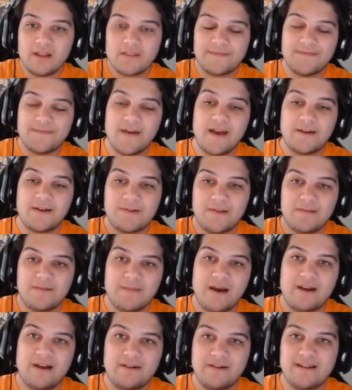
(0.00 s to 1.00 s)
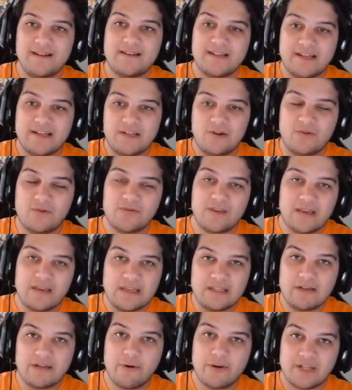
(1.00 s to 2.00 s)
The fact of the matter is, I don't think
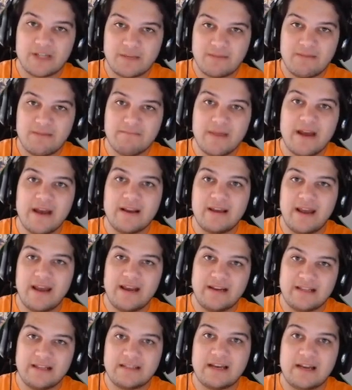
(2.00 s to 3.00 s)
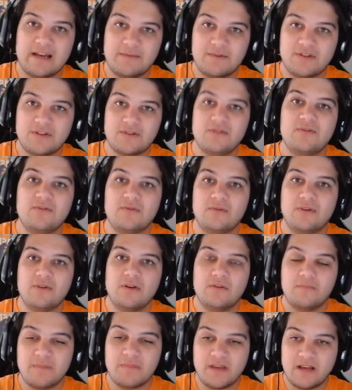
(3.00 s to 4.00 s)
he's going to be meta anytime soon
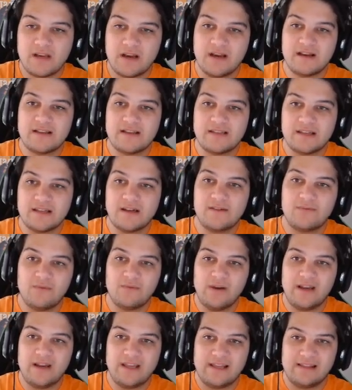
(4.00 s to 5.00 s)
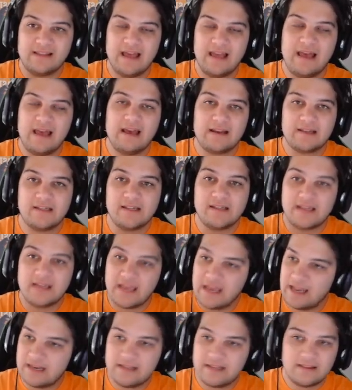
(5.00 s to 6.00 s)
because of what he lacks. He
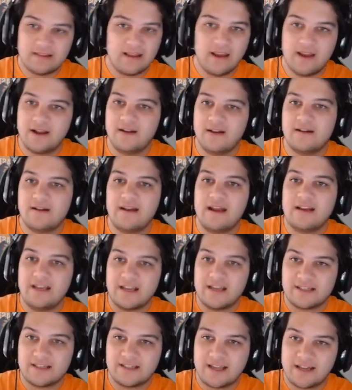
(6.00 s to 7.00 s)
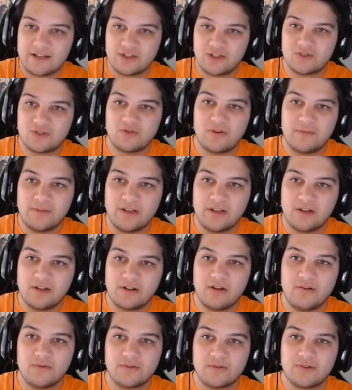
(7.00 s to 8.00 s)
can't hit the air and he has to get extremely
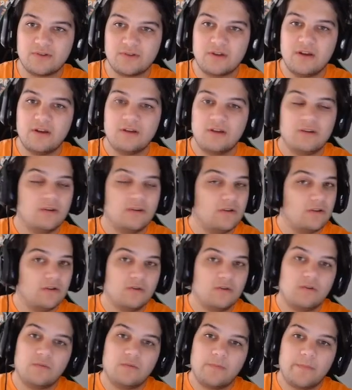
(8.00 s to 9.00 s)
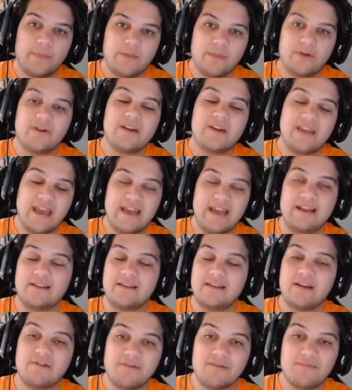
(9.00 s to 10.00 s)
close. Or he can't
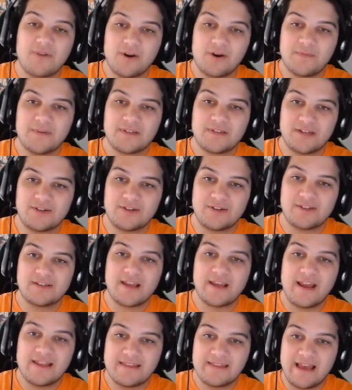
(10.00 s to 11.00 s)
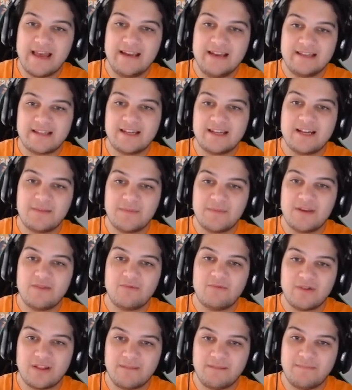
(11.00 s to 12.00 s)
hit the air on purpose, I should say. And that is going to be
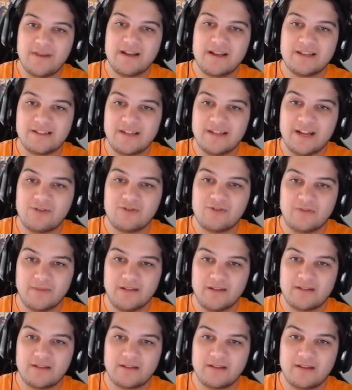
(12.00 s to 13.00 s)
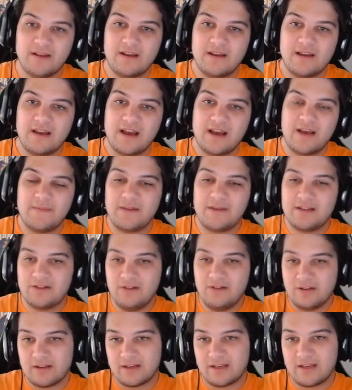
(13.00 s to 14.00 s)
one of the biggest detriments. I mean,
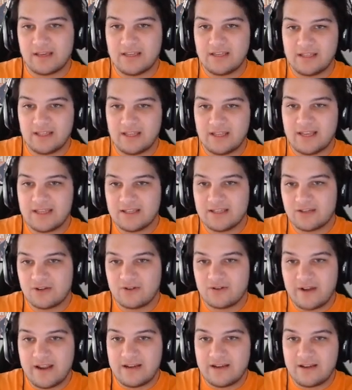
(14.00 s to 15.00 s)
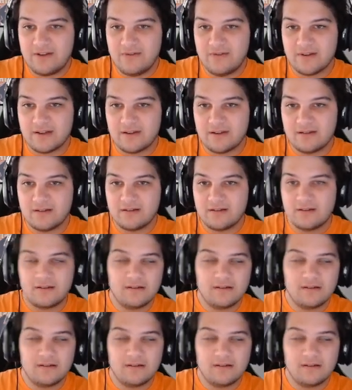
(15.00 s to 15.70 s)
look, he's a great unit.